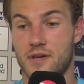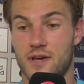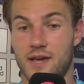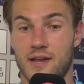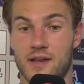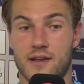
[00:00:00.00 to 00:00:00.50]

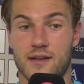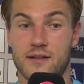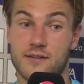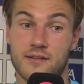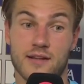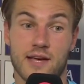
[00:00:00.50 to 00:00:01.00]
and
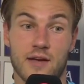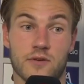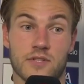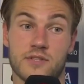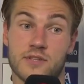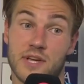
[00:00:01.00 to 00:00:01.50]

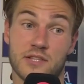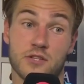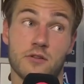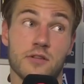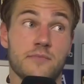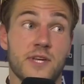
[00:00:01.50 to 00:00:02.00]
I
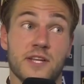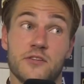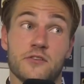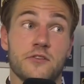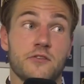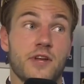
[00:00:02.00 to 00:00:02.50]
told him that he
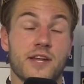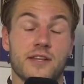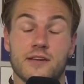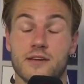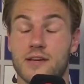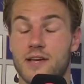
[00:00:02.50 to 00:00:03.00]
shouldn't do
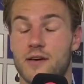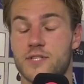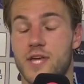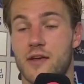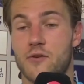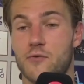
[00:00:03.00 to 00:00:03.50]
that. I
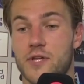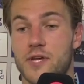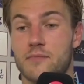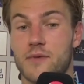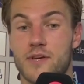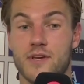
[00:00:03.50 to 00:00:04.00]
was angry with
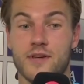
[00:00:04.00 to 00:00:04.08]
him,